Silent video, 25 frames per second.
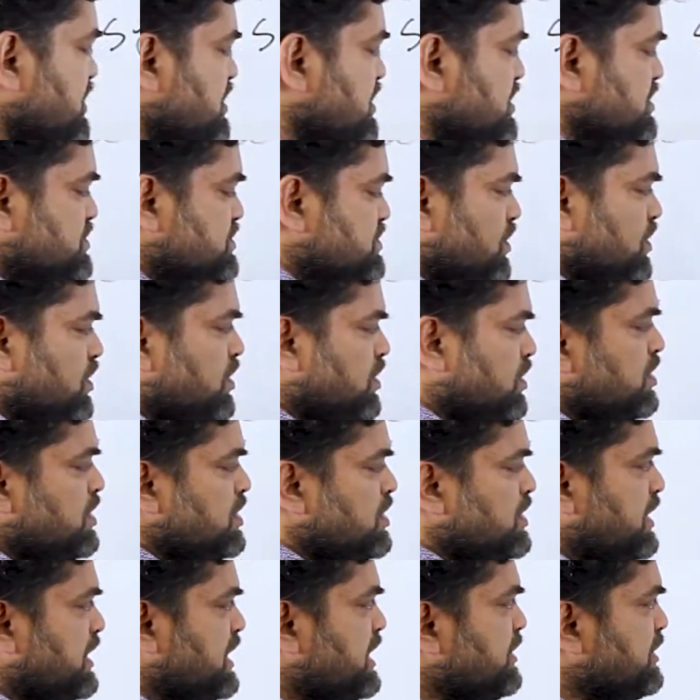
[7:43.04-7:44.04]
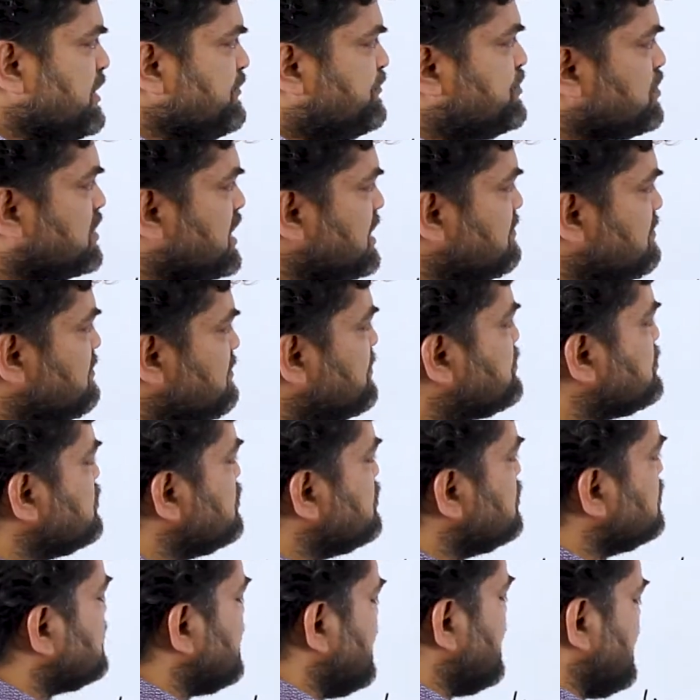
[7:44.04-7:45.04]
So if you come up to
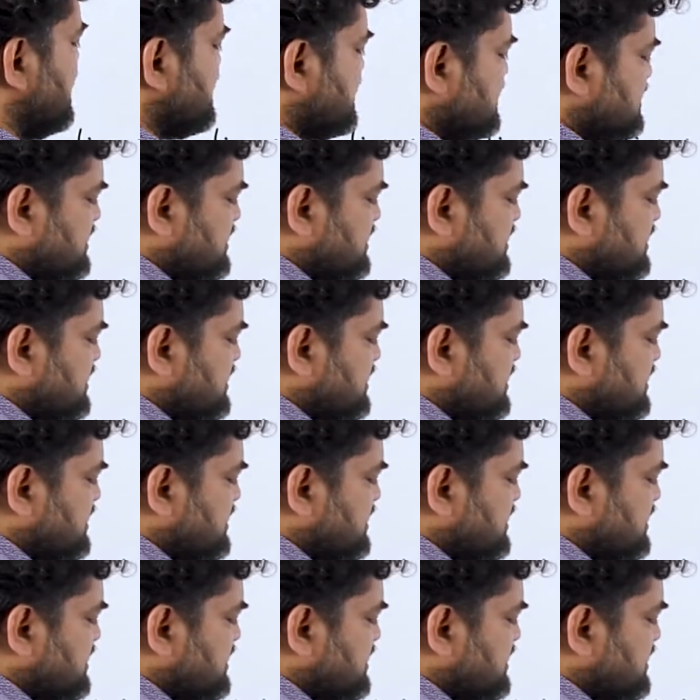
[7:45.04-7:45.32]
know another